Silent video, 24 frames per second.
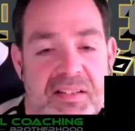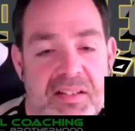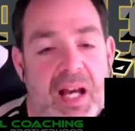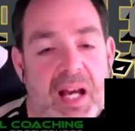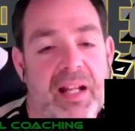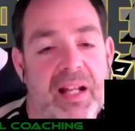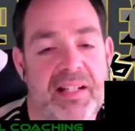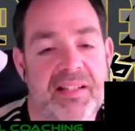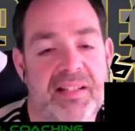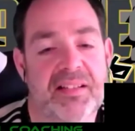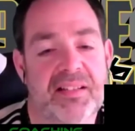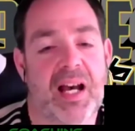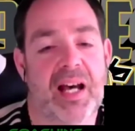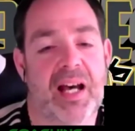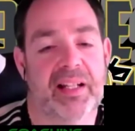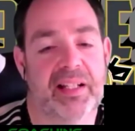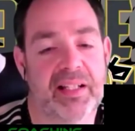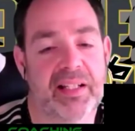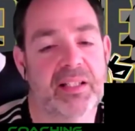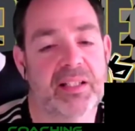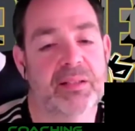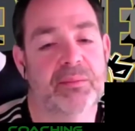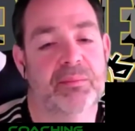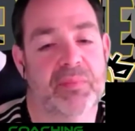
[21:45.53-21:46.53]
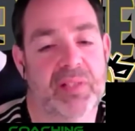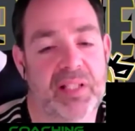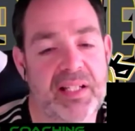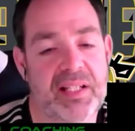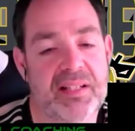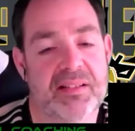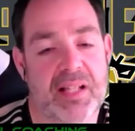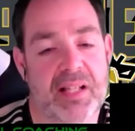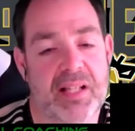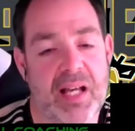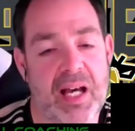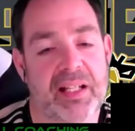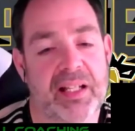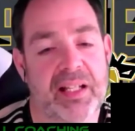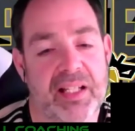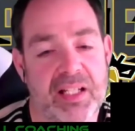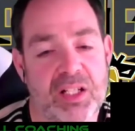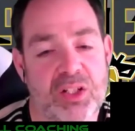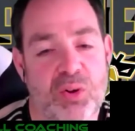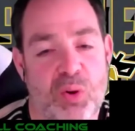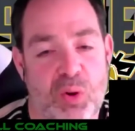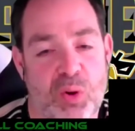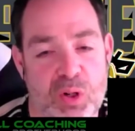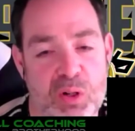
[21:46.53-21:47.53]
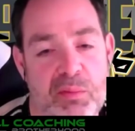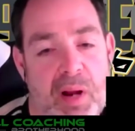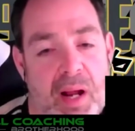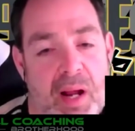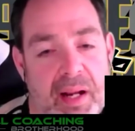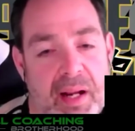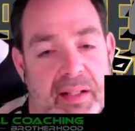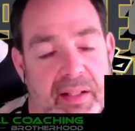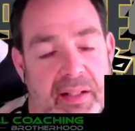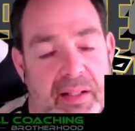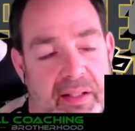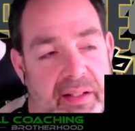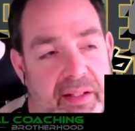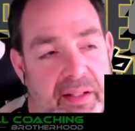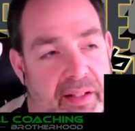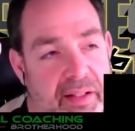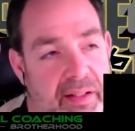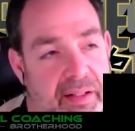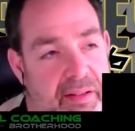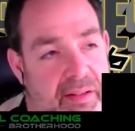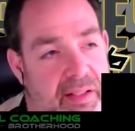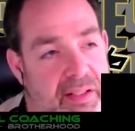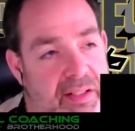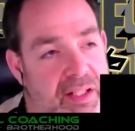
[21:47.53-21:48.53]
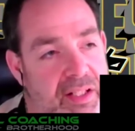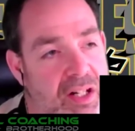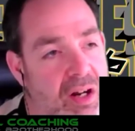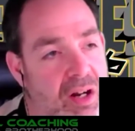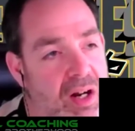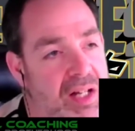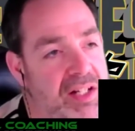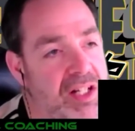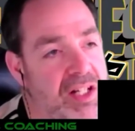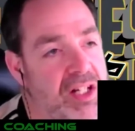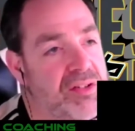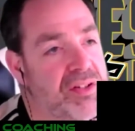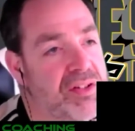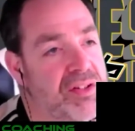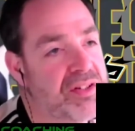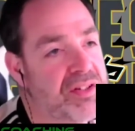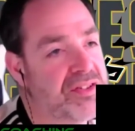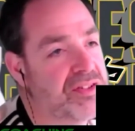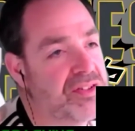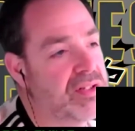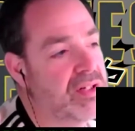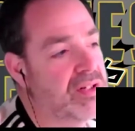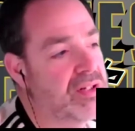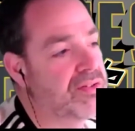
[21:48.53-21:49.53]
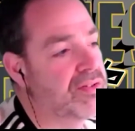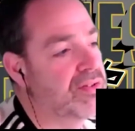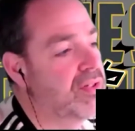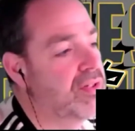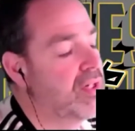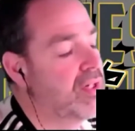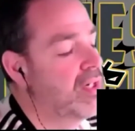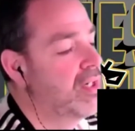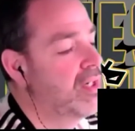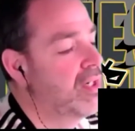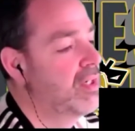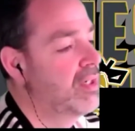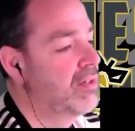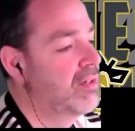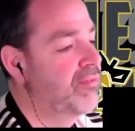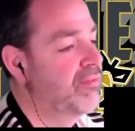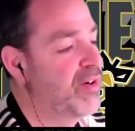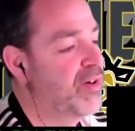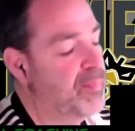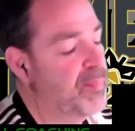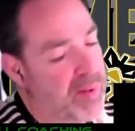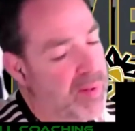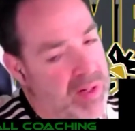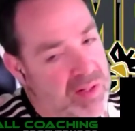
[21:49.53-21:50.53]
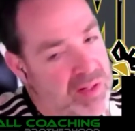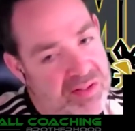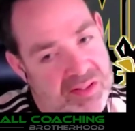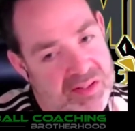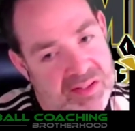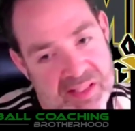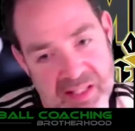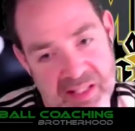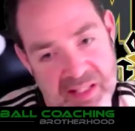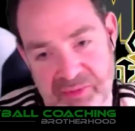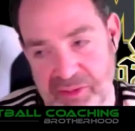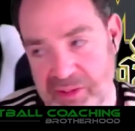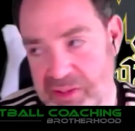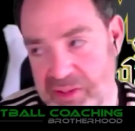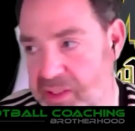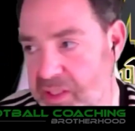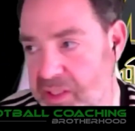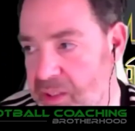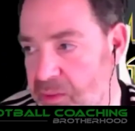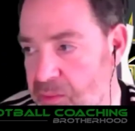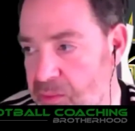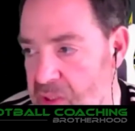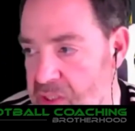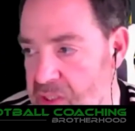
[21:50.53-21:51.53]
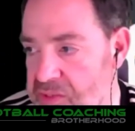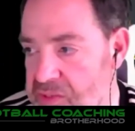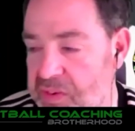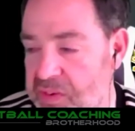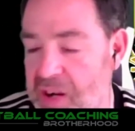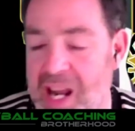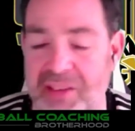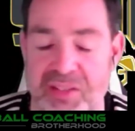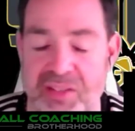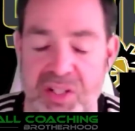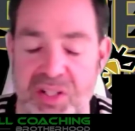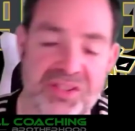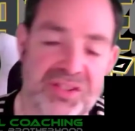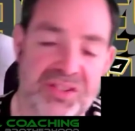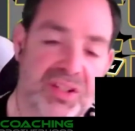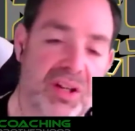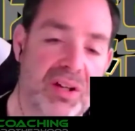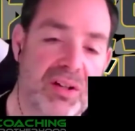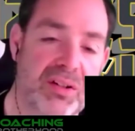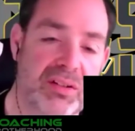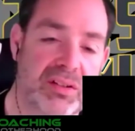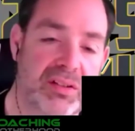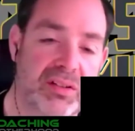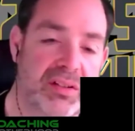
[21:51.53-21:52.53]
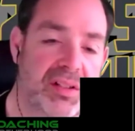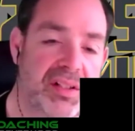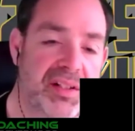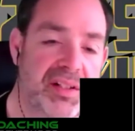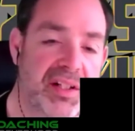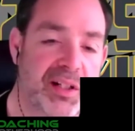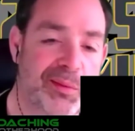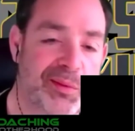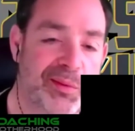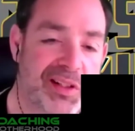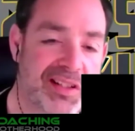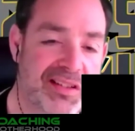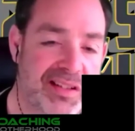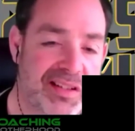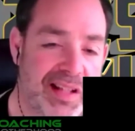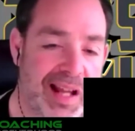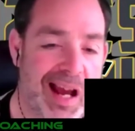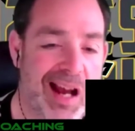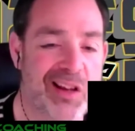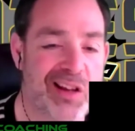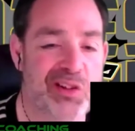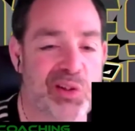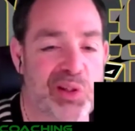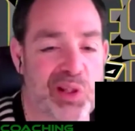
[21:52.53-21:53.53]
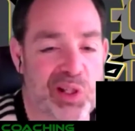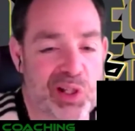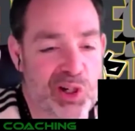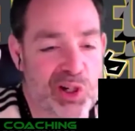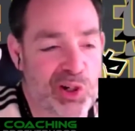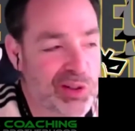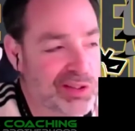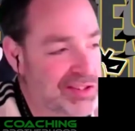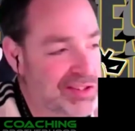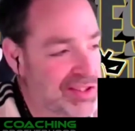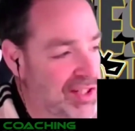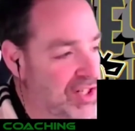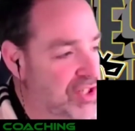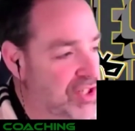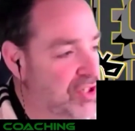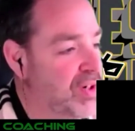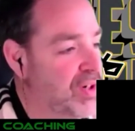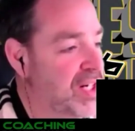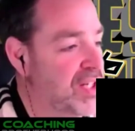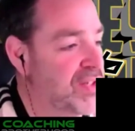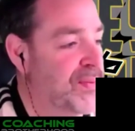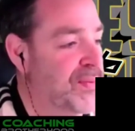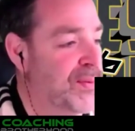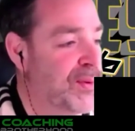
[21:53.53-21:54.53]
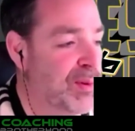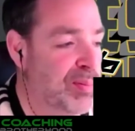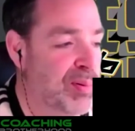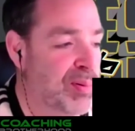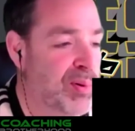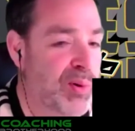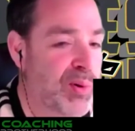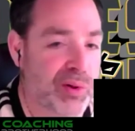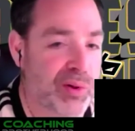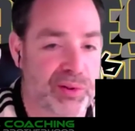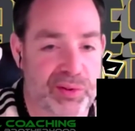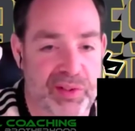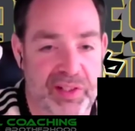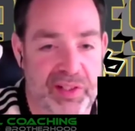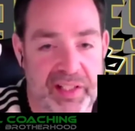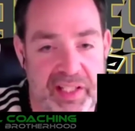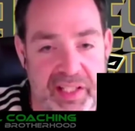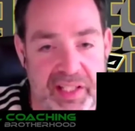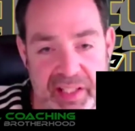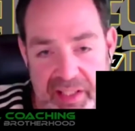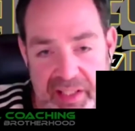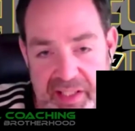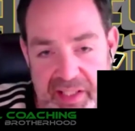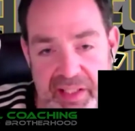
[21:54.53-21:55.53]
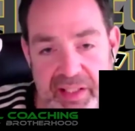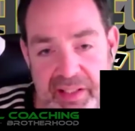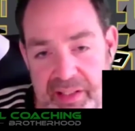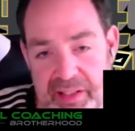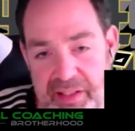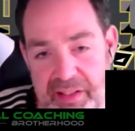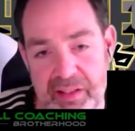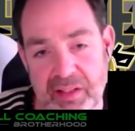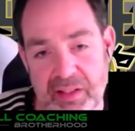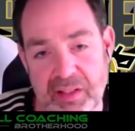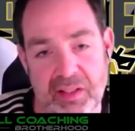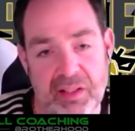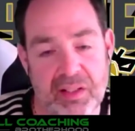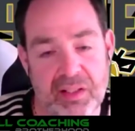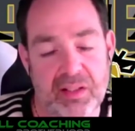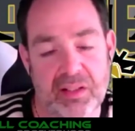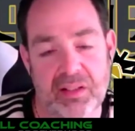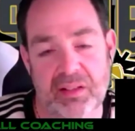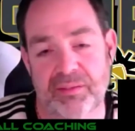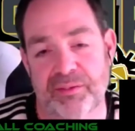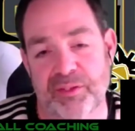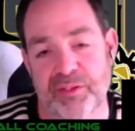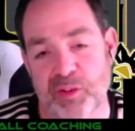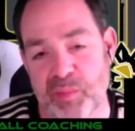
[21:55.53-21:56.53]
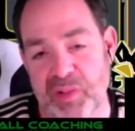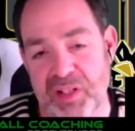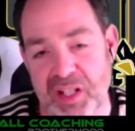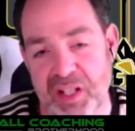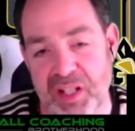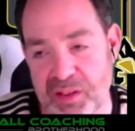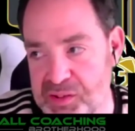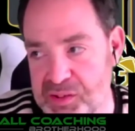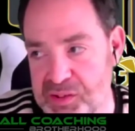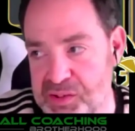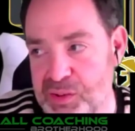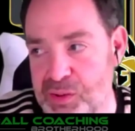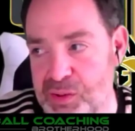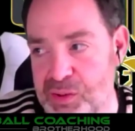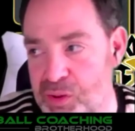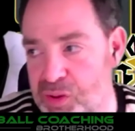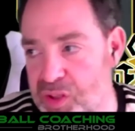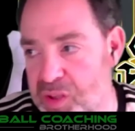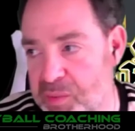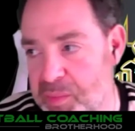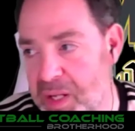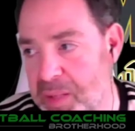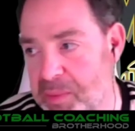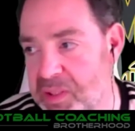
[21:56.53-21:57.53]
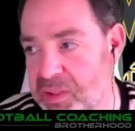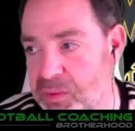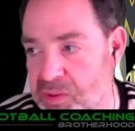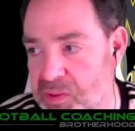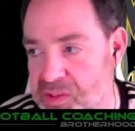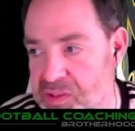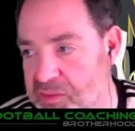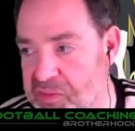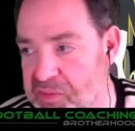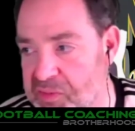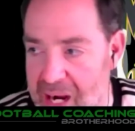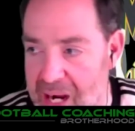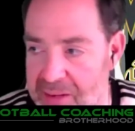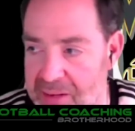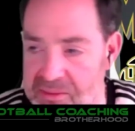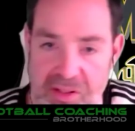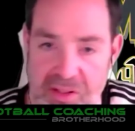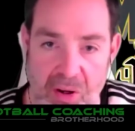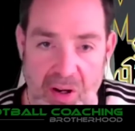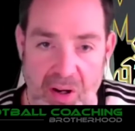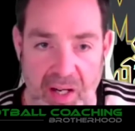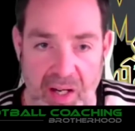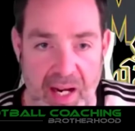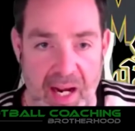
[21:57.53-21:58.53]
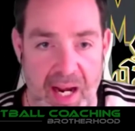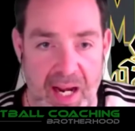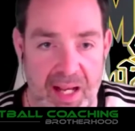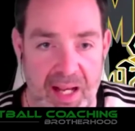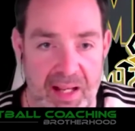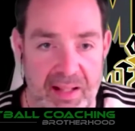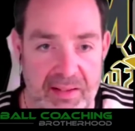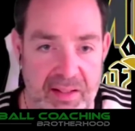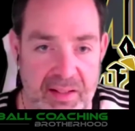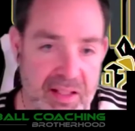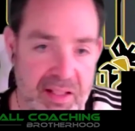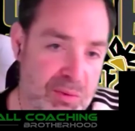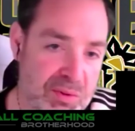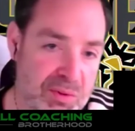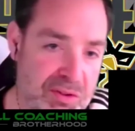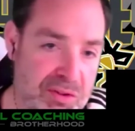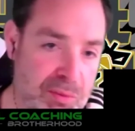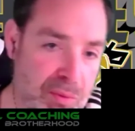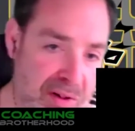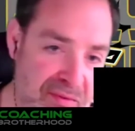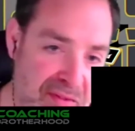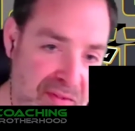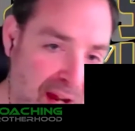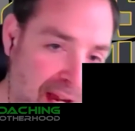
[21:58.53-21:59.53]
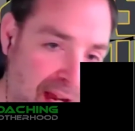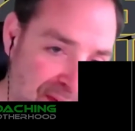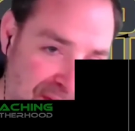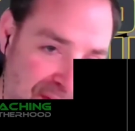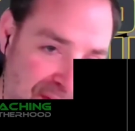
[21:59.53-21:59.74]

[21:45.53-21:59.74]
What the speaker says: to get a quarterback, and you know, I know there's football's different than it was 5 years ago. You know, because now you can go into the transfer portal and get a kid from another school that maybe was a 5-star guy, that there was 3 5-star